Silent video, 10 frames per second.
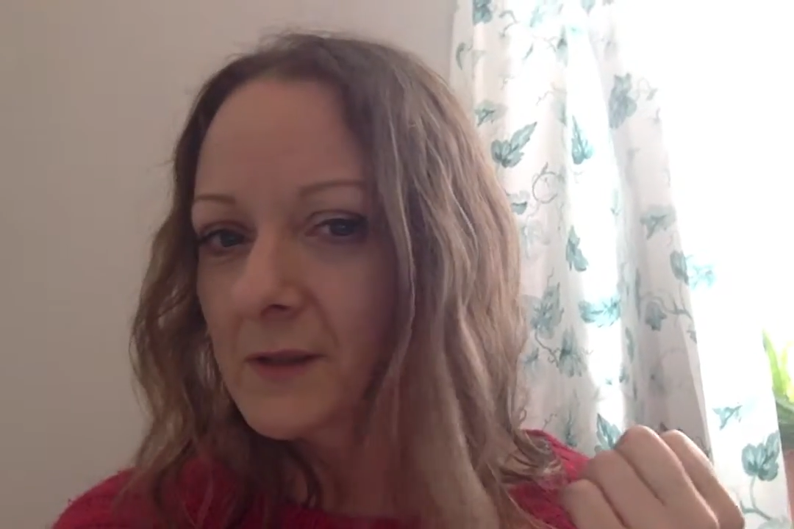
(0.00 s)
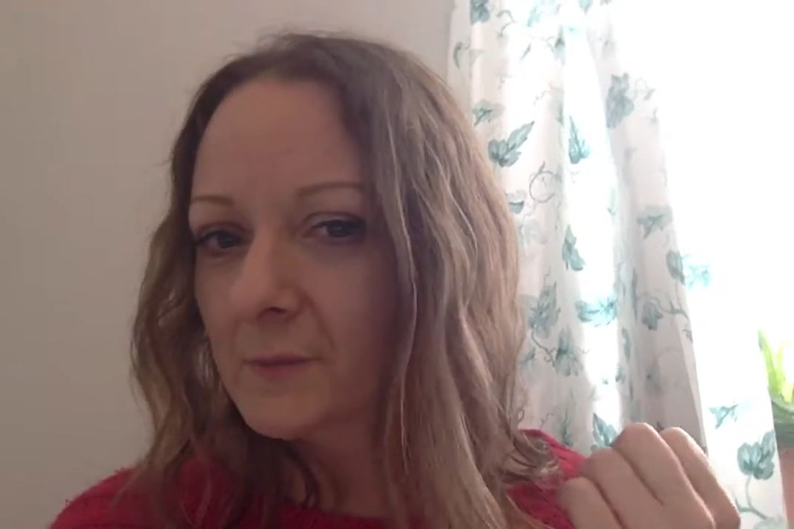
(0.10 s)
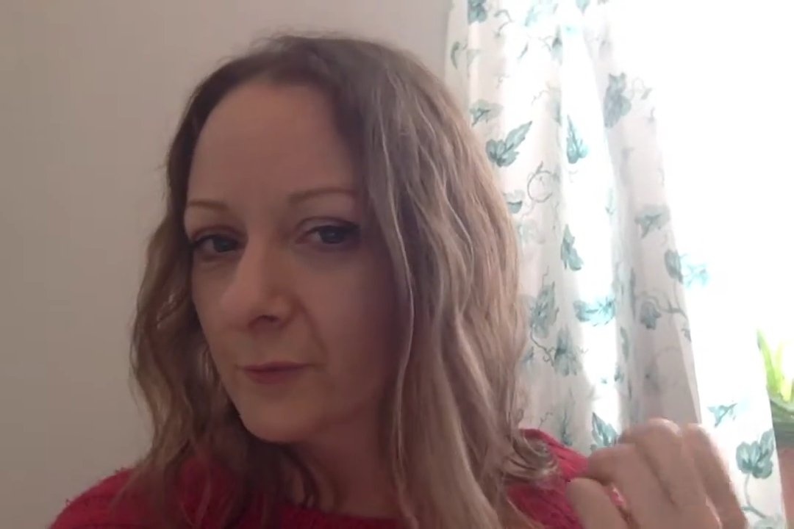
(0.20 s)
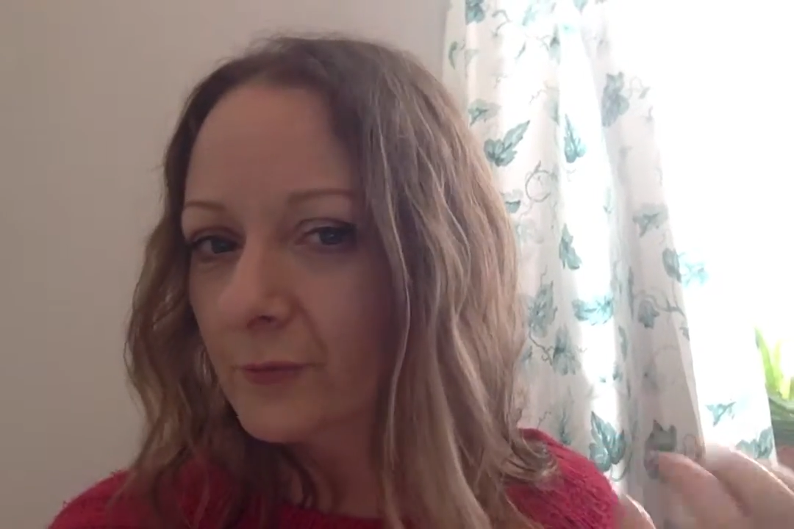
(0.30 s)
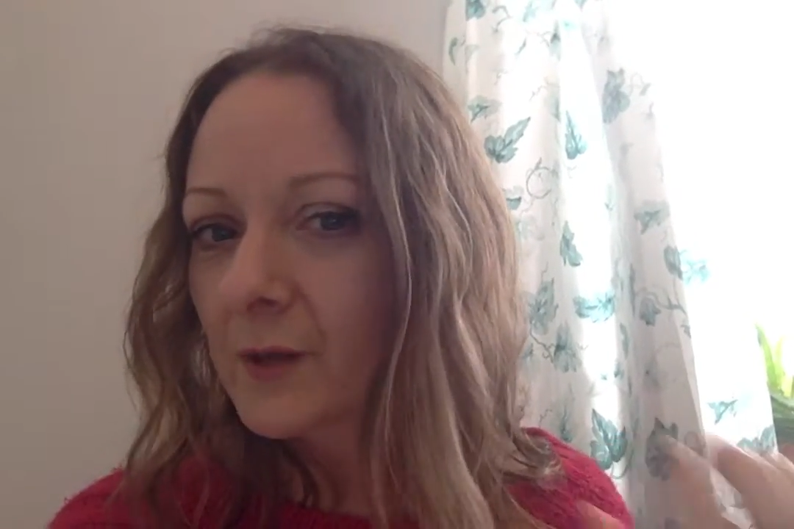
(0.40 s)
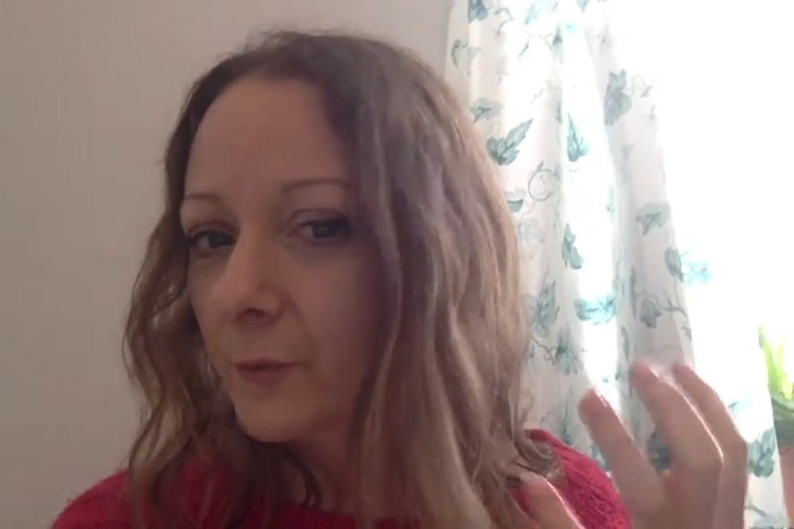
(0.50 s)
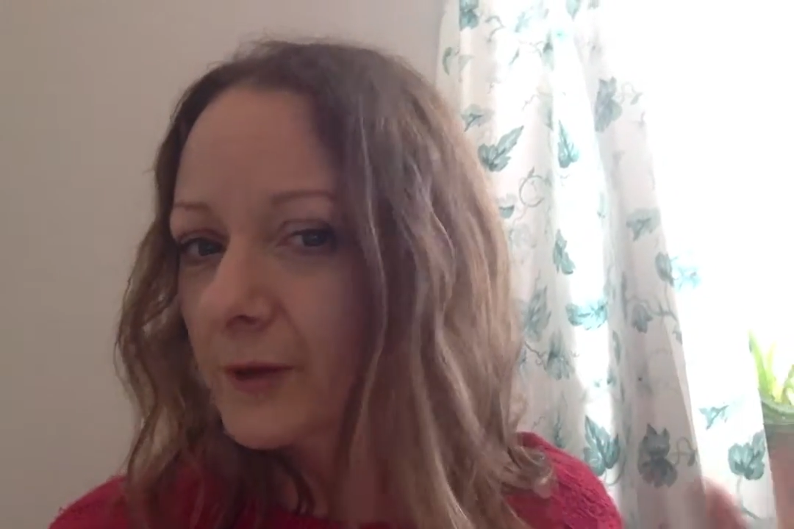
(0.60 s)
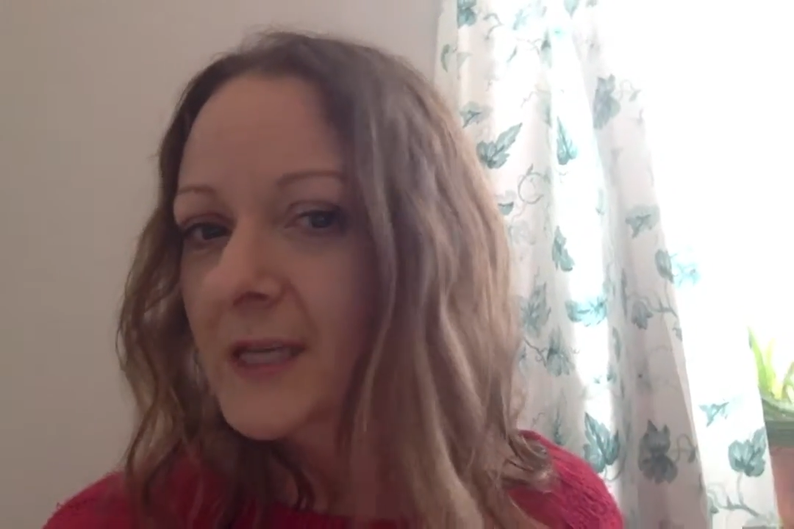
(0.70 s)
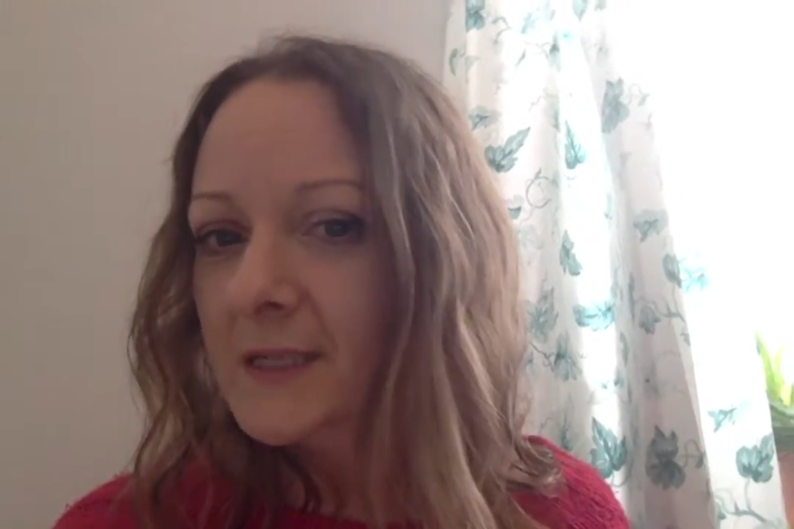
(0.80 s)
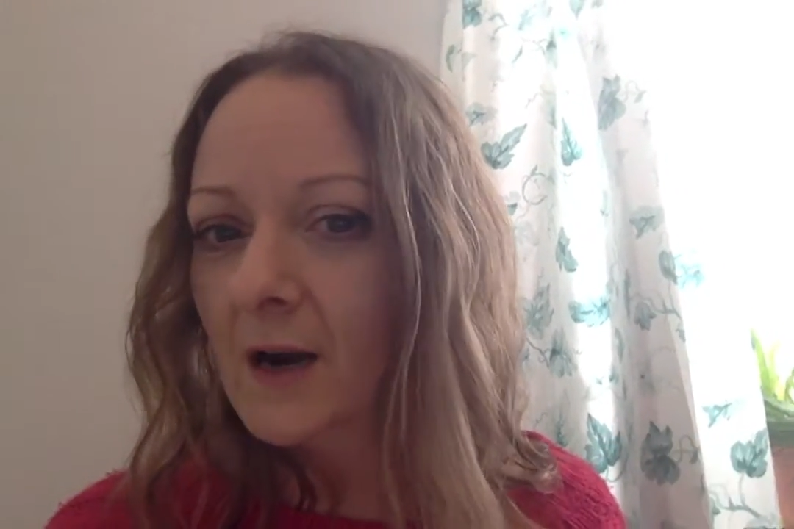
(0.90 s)
it's they're
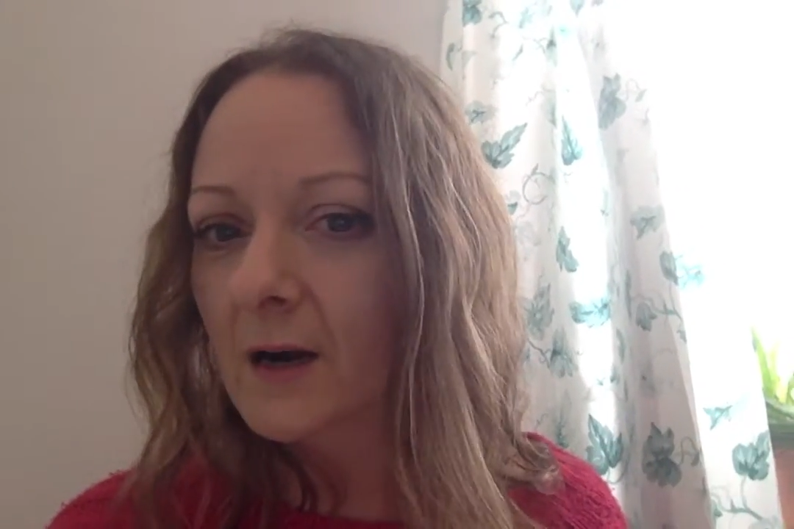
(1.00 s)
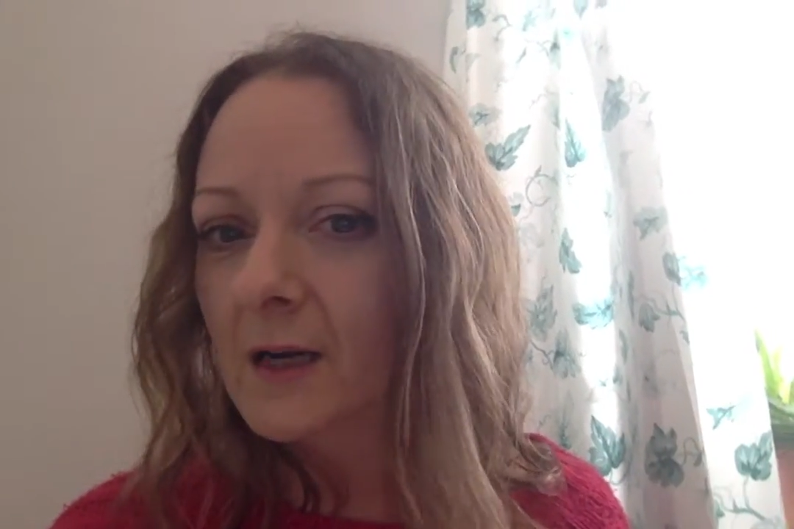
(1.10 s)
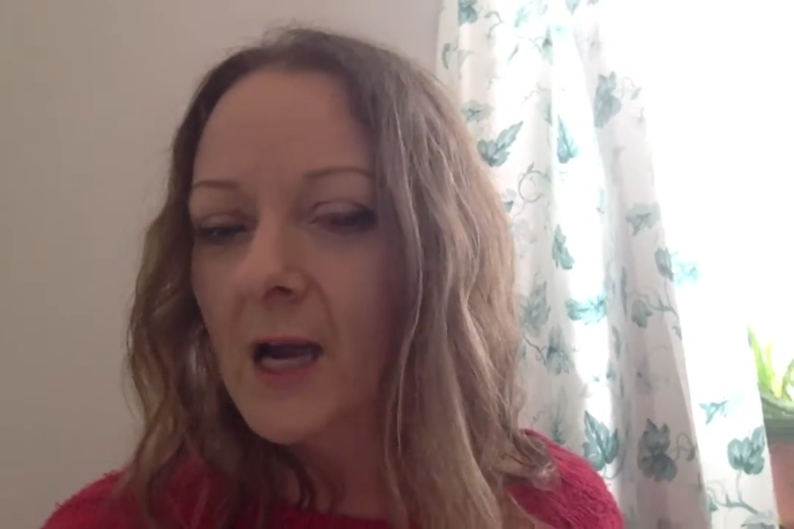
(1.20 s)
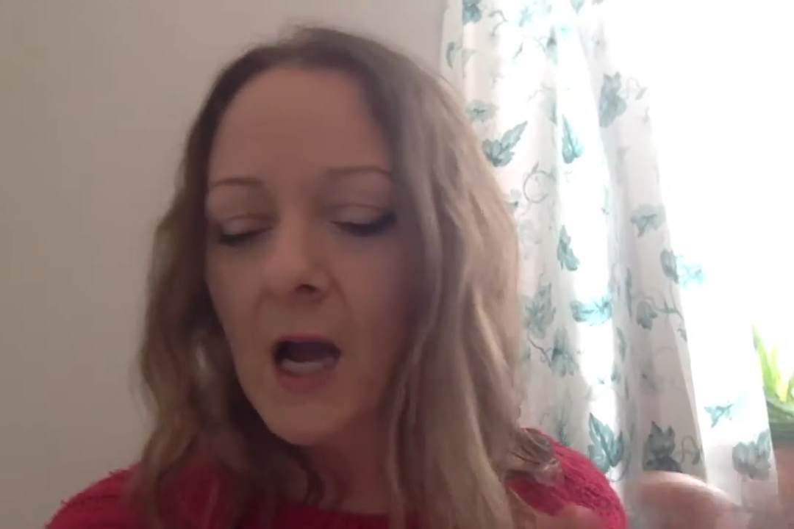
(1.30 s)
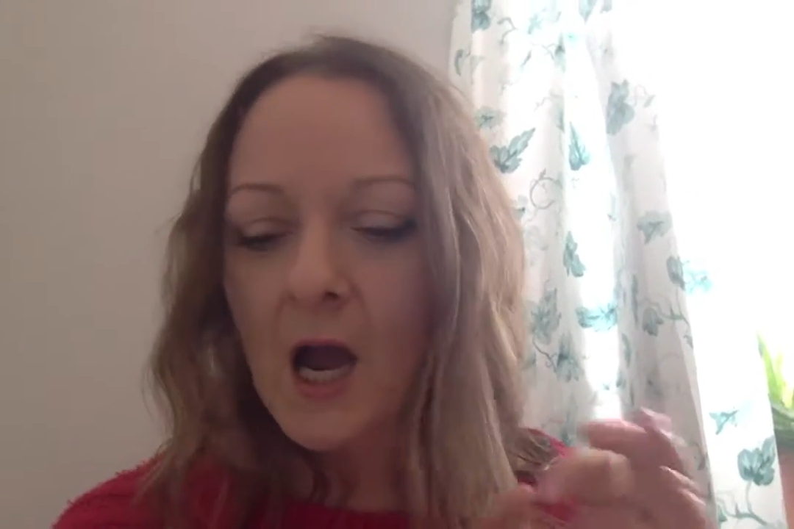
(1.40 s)
pretty dark.